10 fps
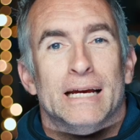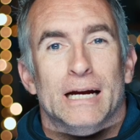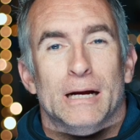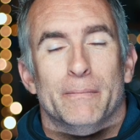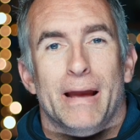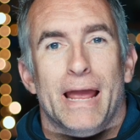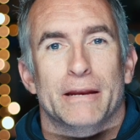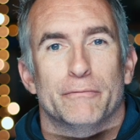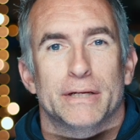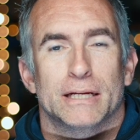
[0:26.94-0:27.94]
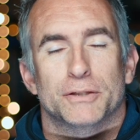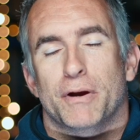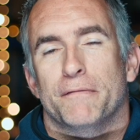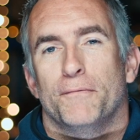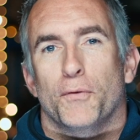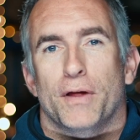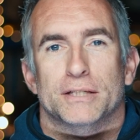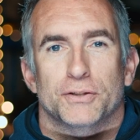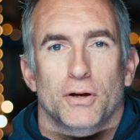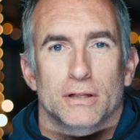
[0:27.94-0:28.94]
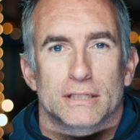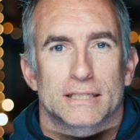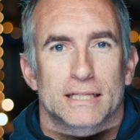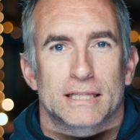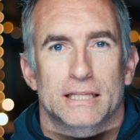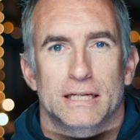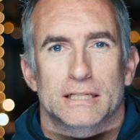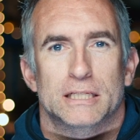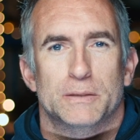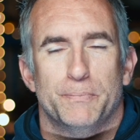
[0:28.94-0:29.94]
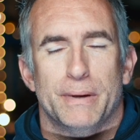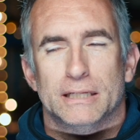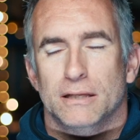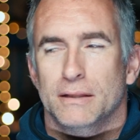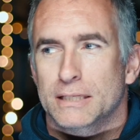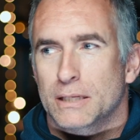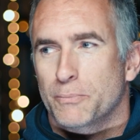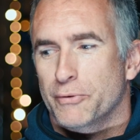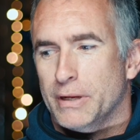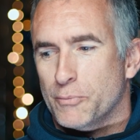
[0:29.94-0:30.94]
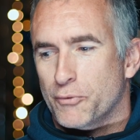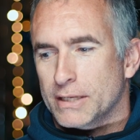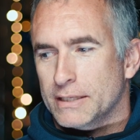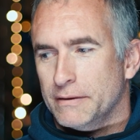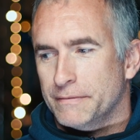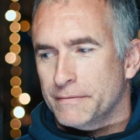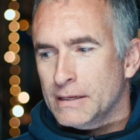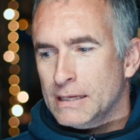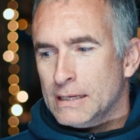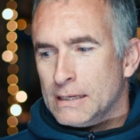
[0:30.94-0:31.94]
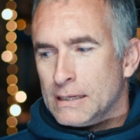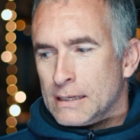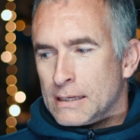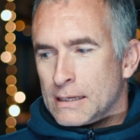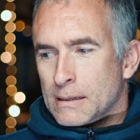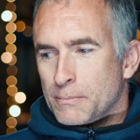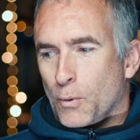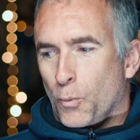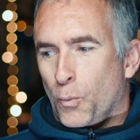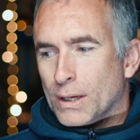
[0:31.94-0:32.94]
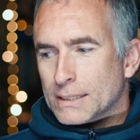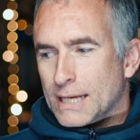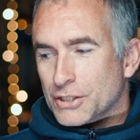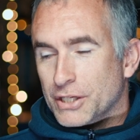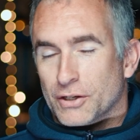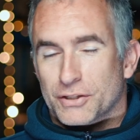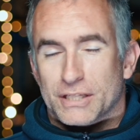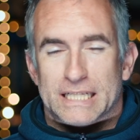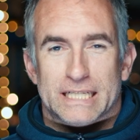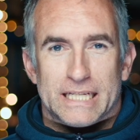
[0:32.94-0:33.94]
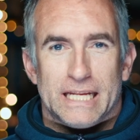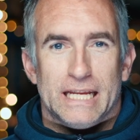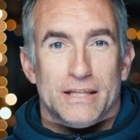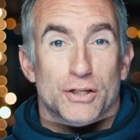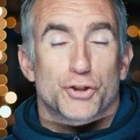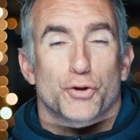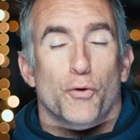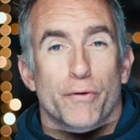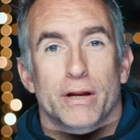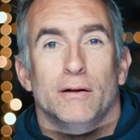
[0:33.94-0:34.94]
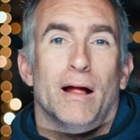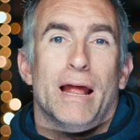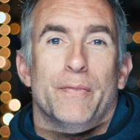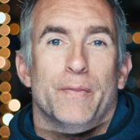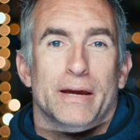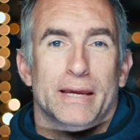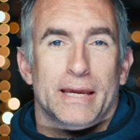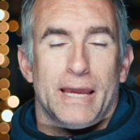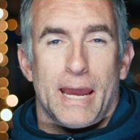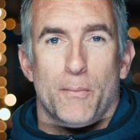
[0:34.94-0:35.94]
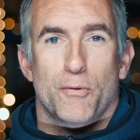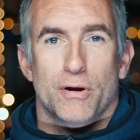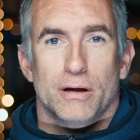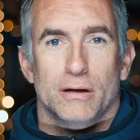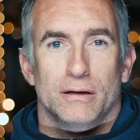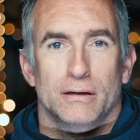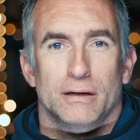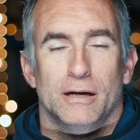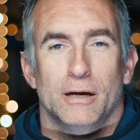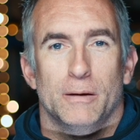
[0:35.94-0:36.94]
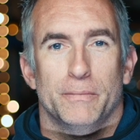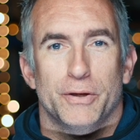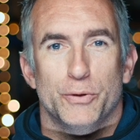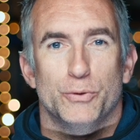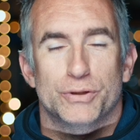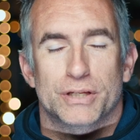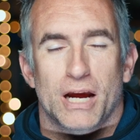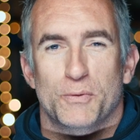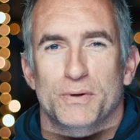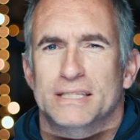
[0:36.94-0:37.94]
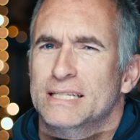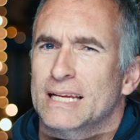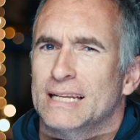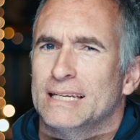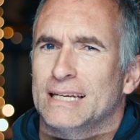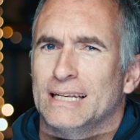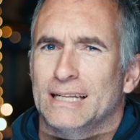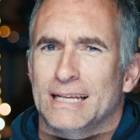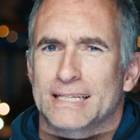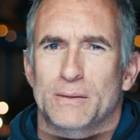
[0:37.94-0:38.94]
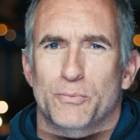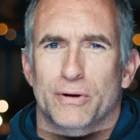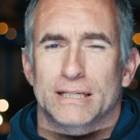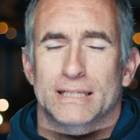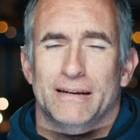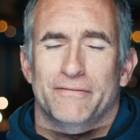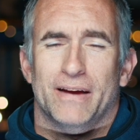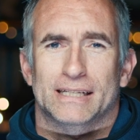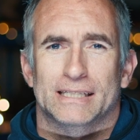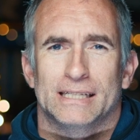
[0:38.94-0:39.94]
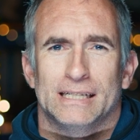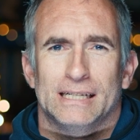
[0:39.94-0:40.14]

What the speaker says: and it retails around $4,000. The specs on this are pretty impressive, but once I actually got to see the showreel and the camera used, I was a little less impressed. In fact,